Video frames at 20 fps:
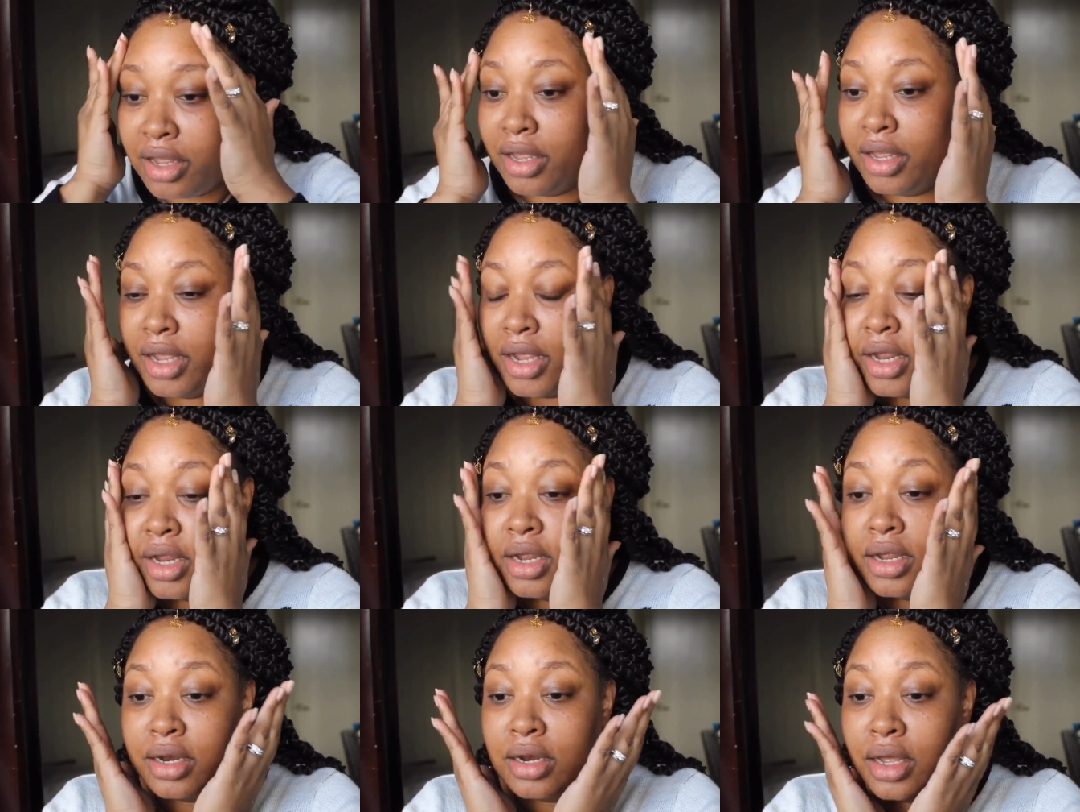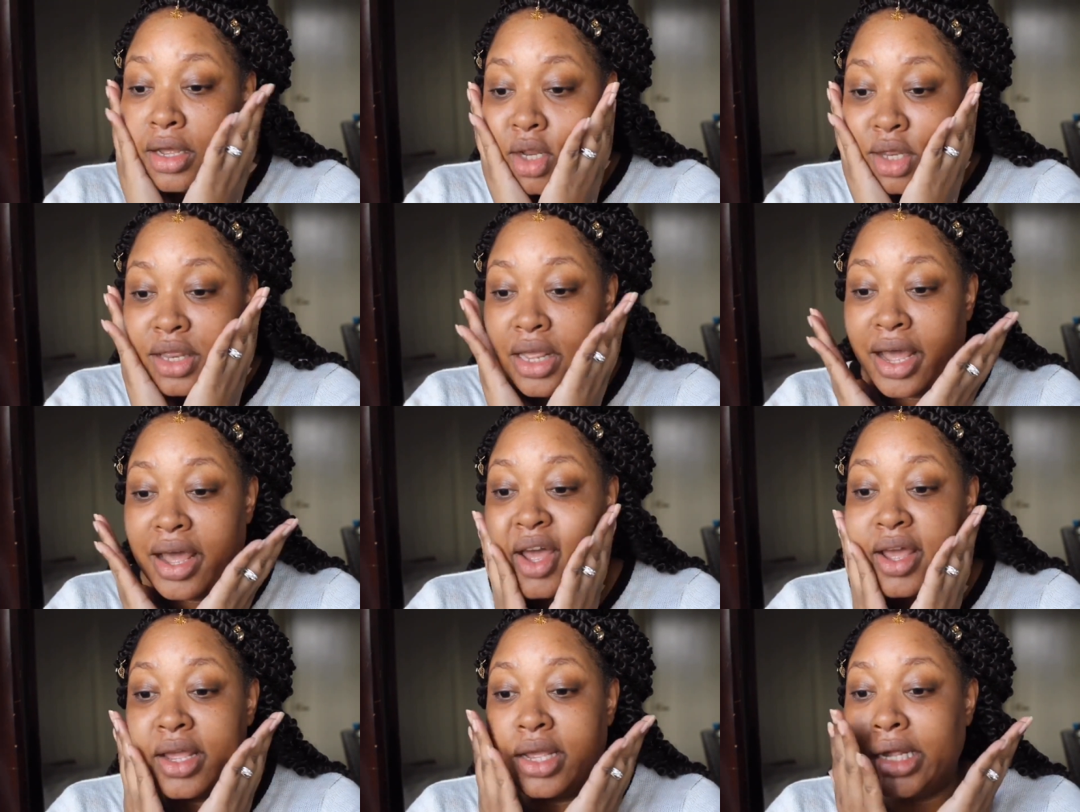And
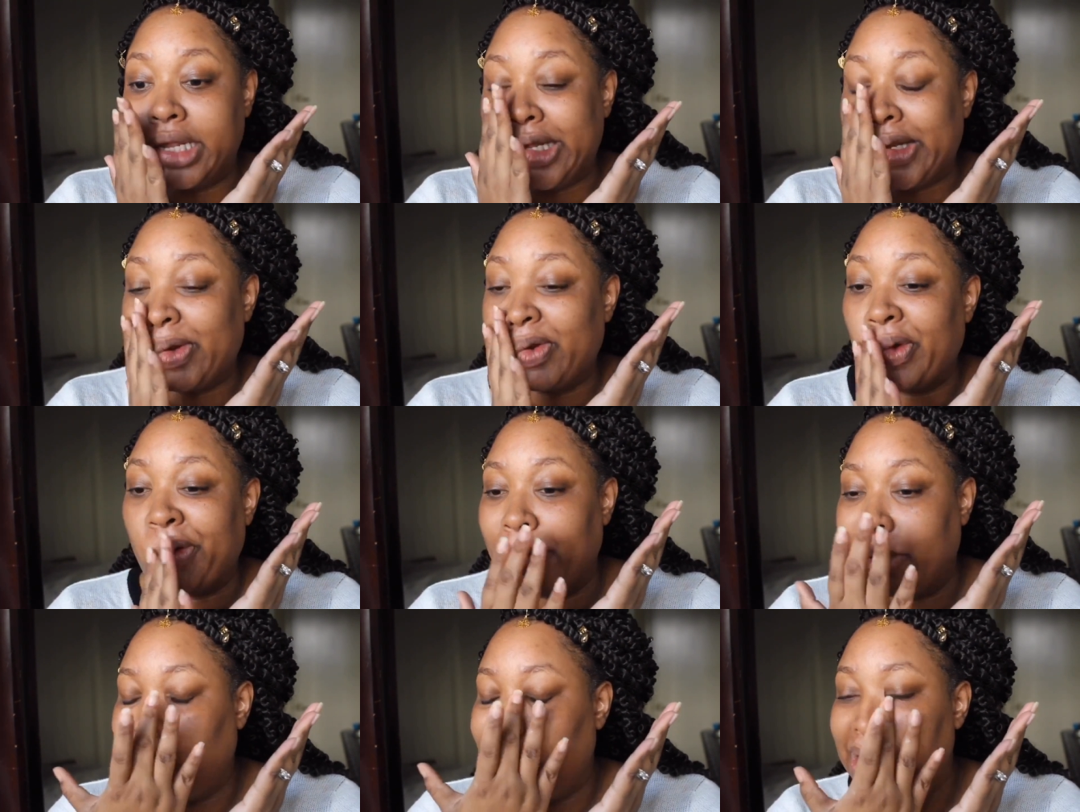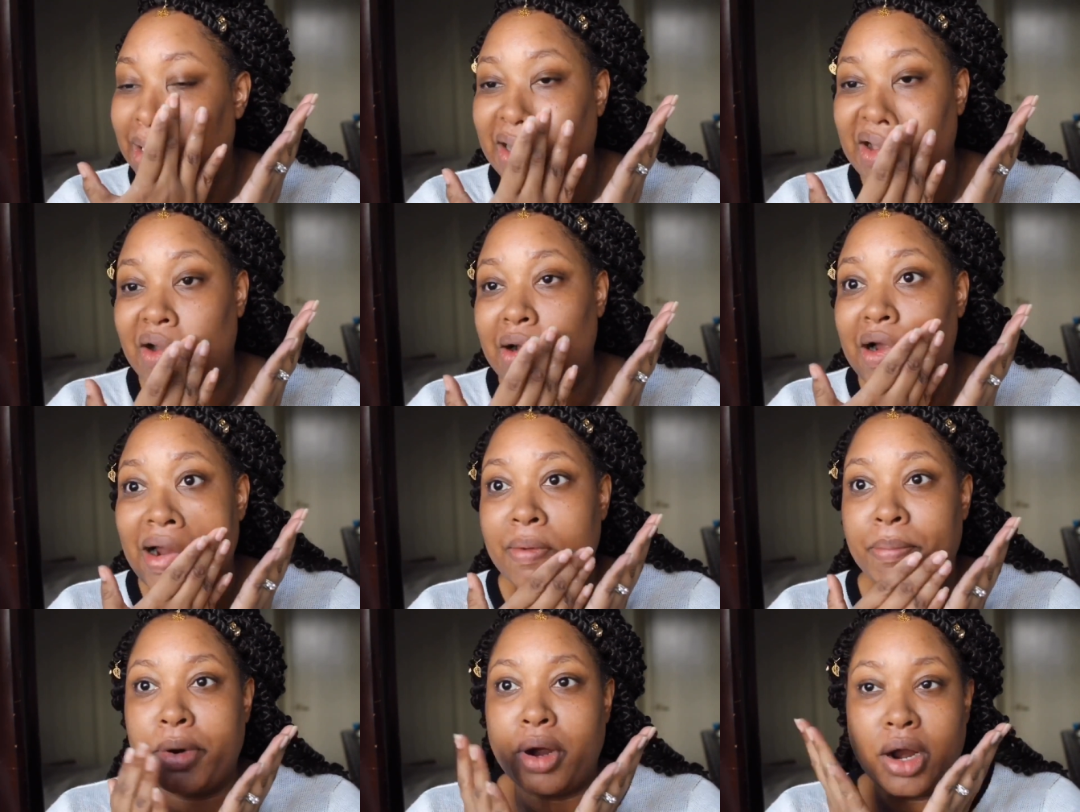that is really the
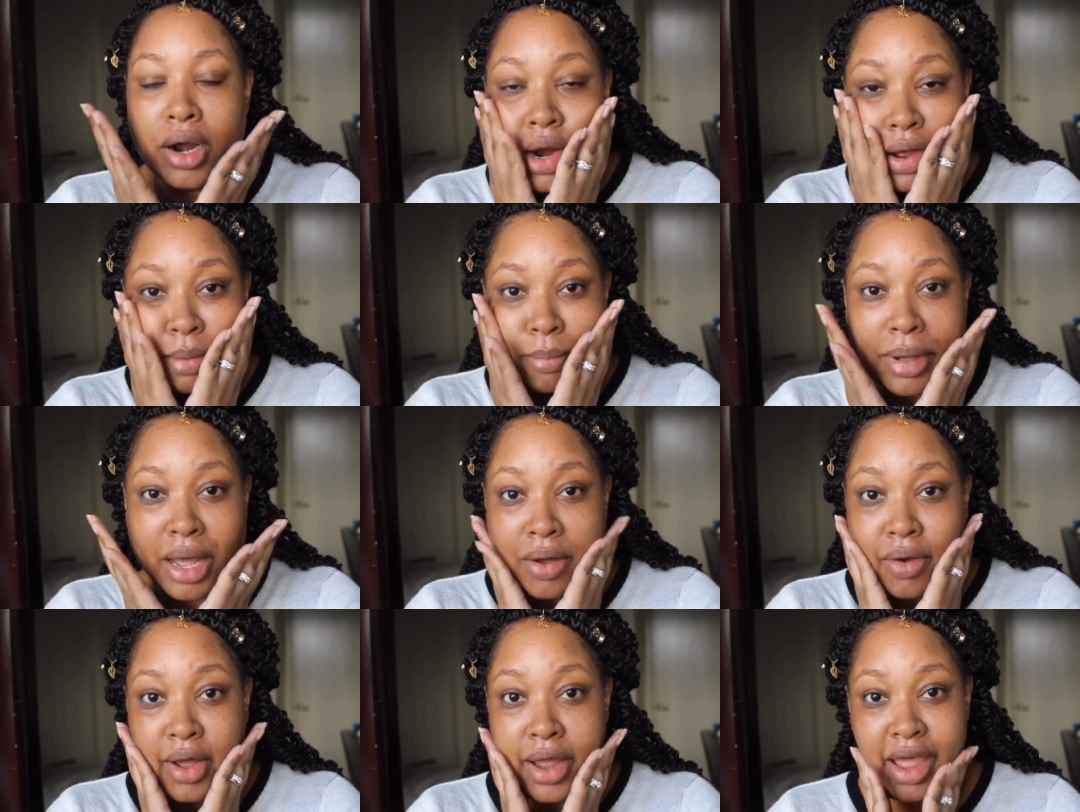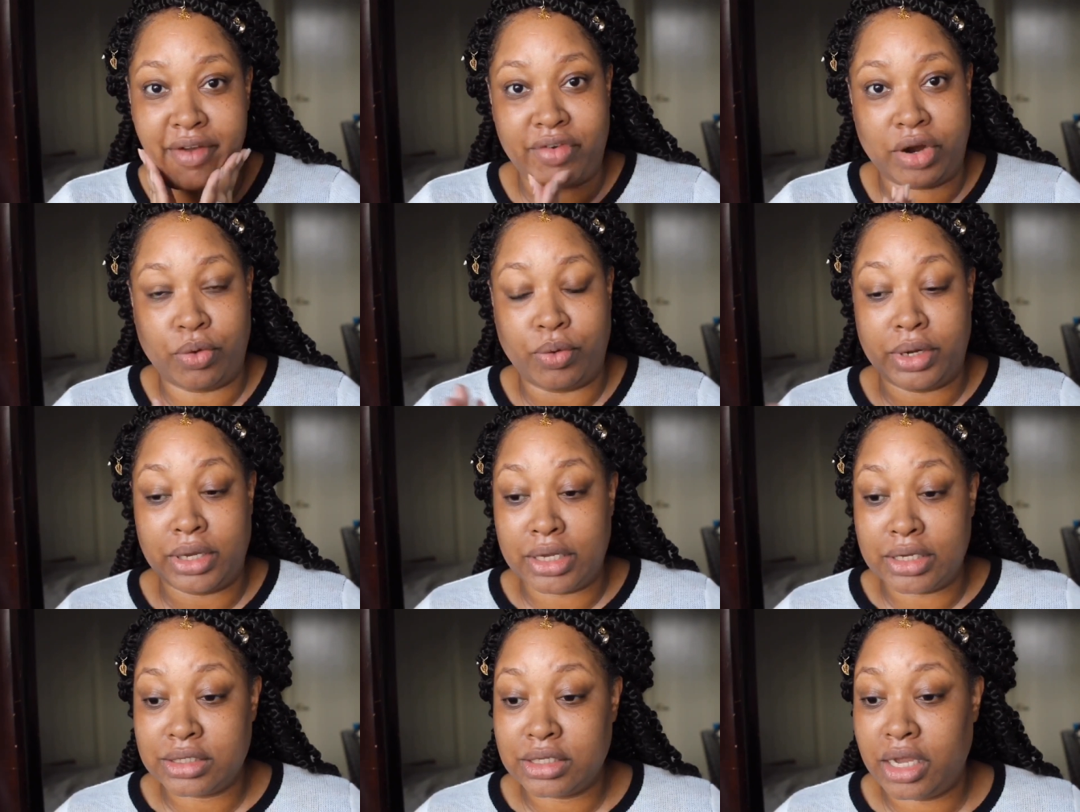hard part about having
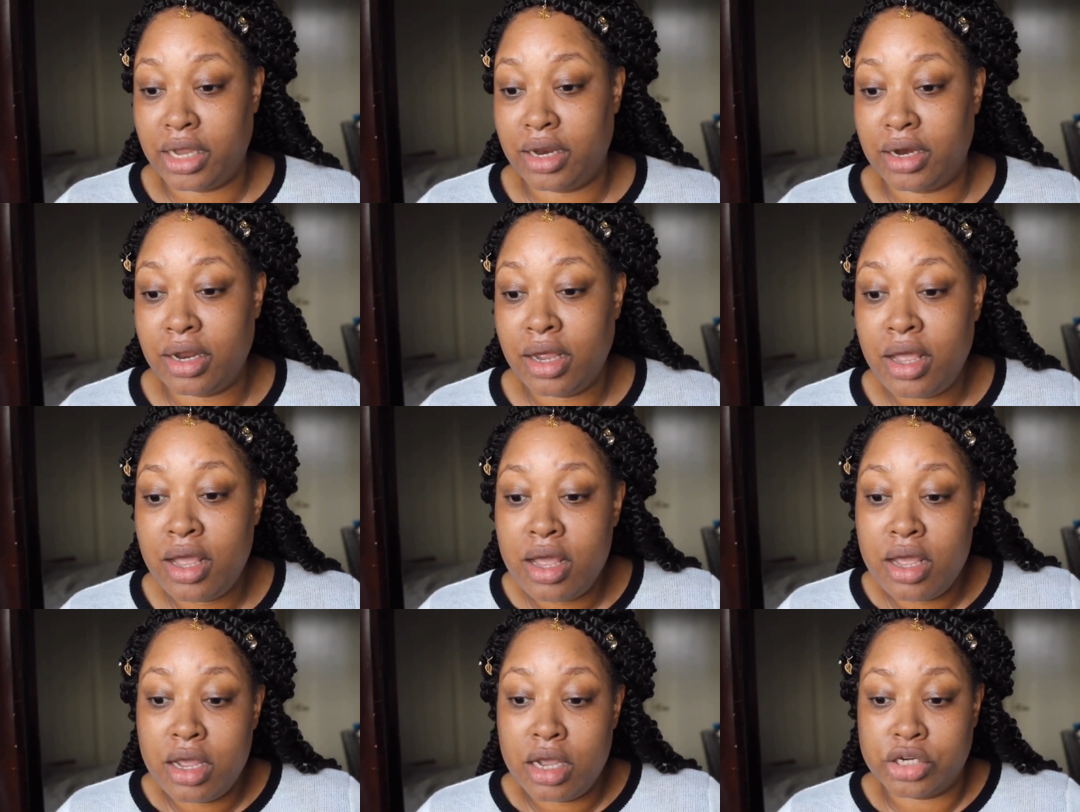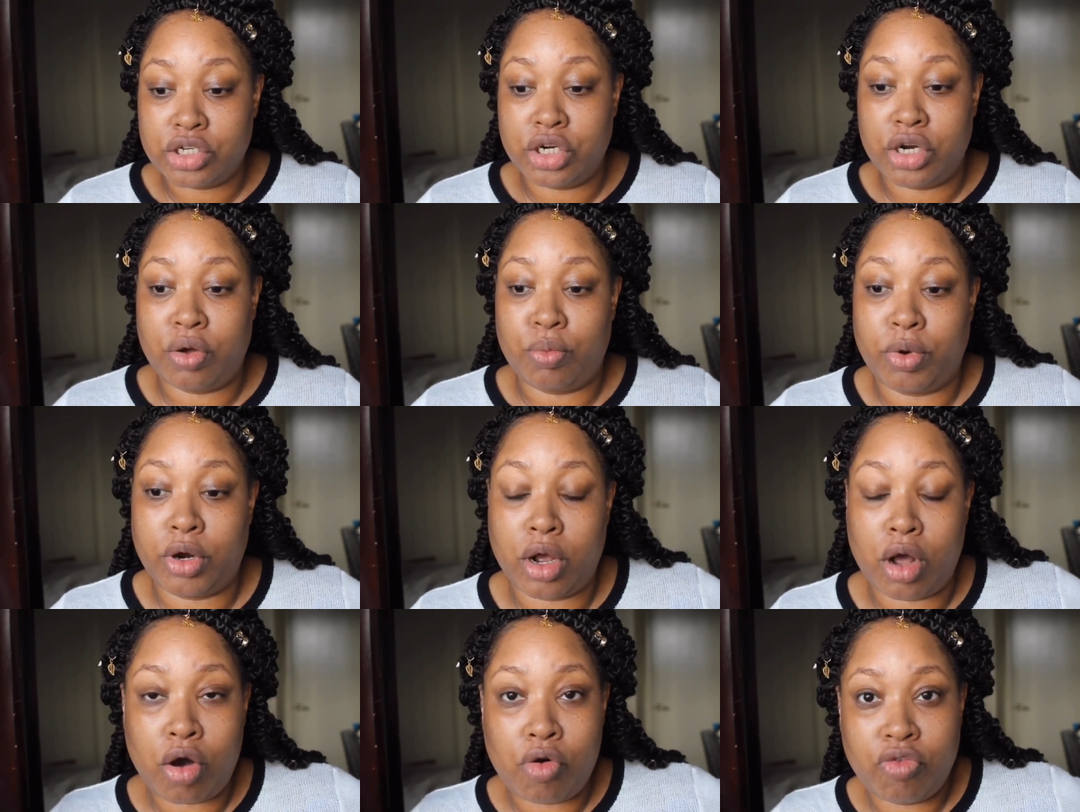oily skin, is you don't
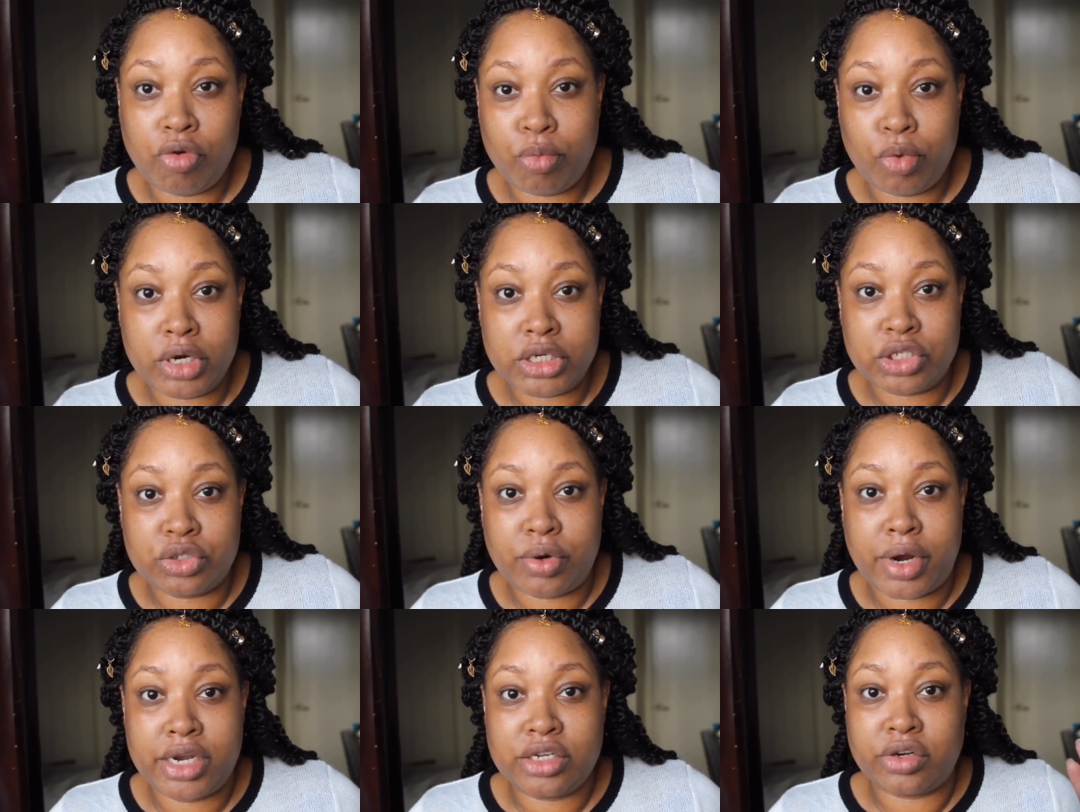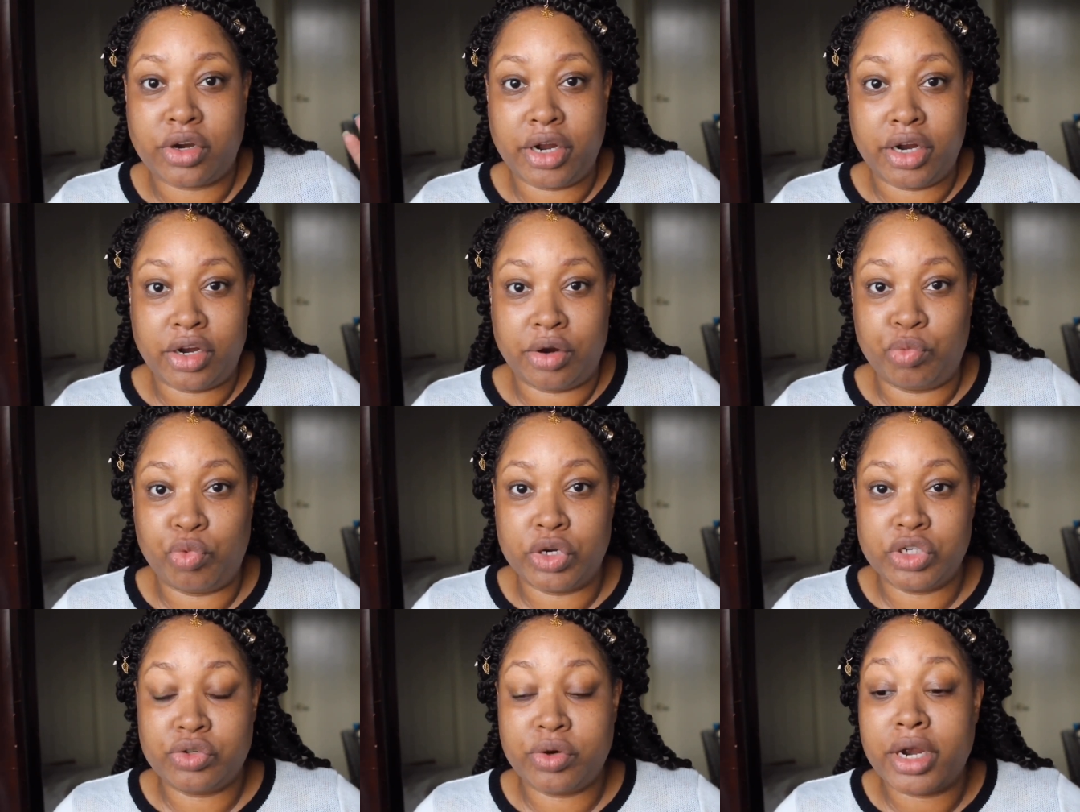want to over moisturize or under
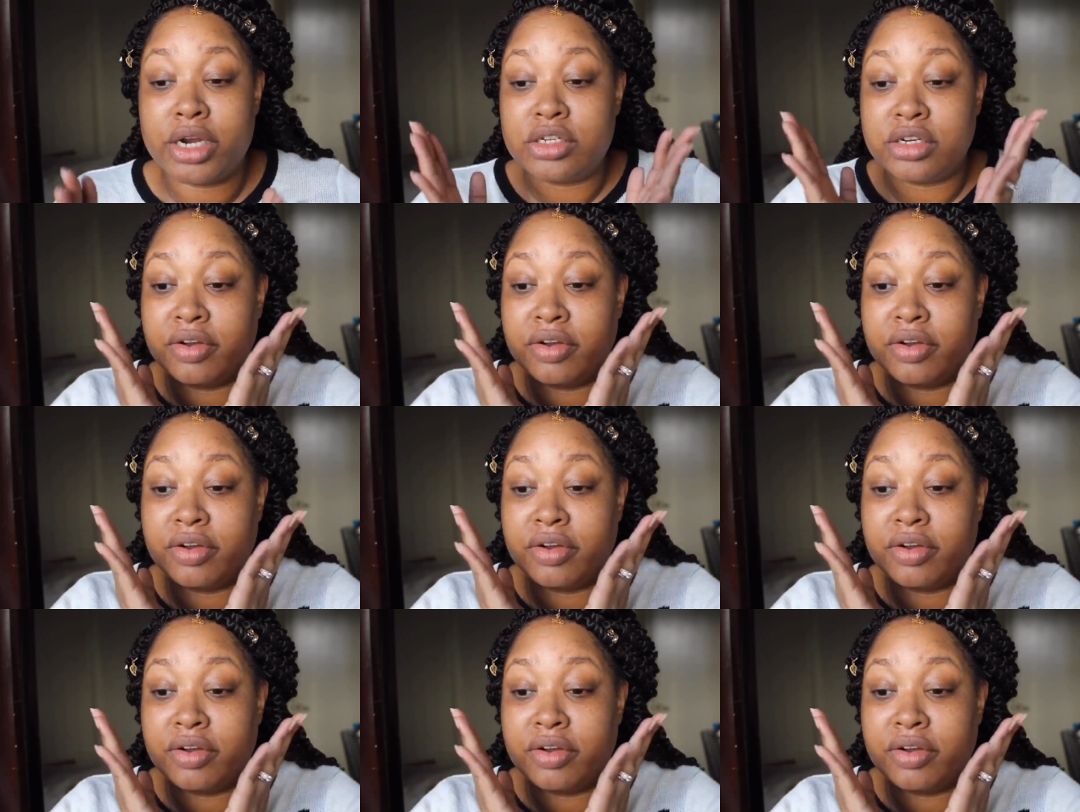moisturize.